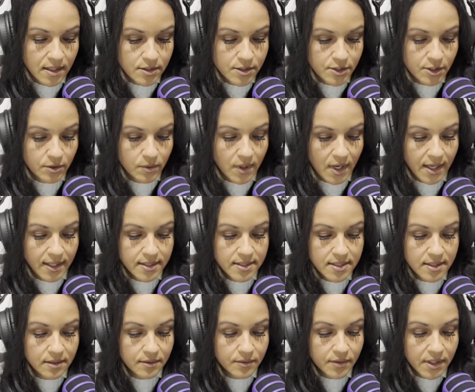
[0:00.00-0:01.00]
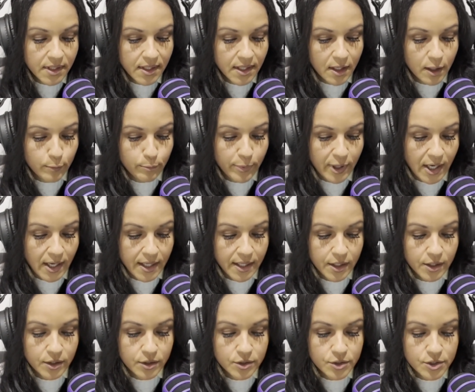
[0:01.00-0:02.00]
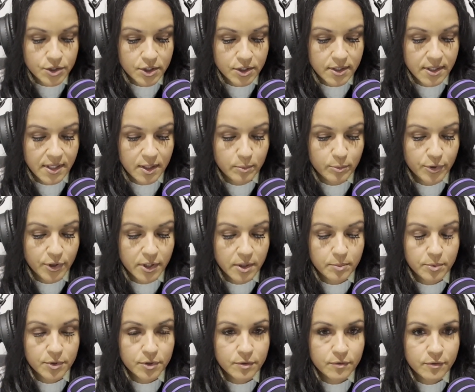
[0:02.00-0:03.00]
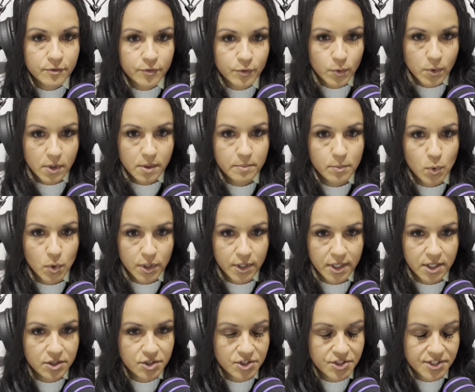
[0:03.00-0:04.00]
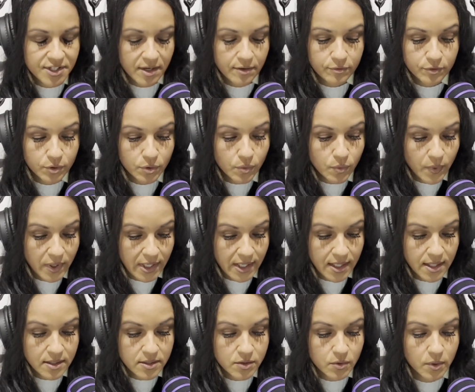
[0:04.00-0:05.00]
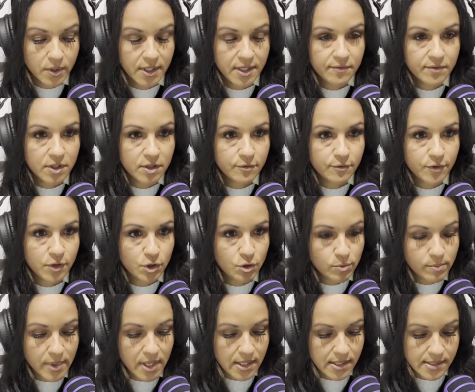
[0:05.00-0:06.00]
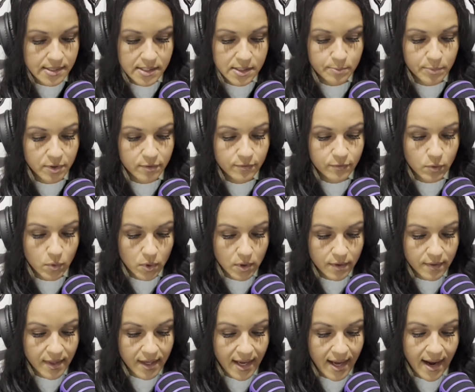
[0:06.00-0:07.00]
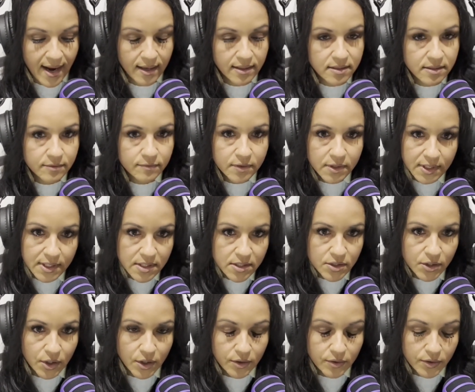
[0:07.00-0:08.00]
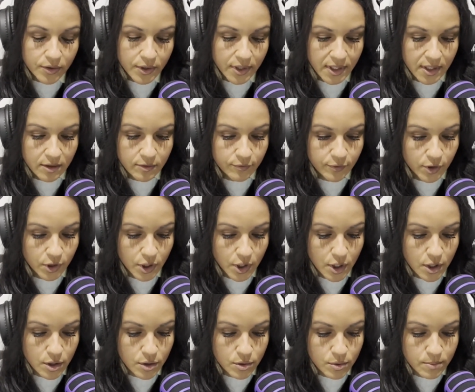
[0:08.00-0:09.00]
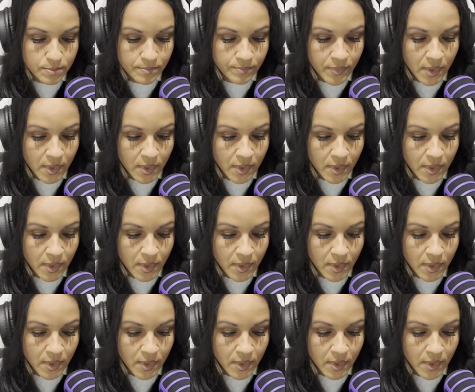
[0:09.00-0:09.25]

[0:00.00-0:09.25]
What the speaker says: so ideally, a buyer should get pre approved for a mortgage several weeks or even a few months before they actively start looking for a home.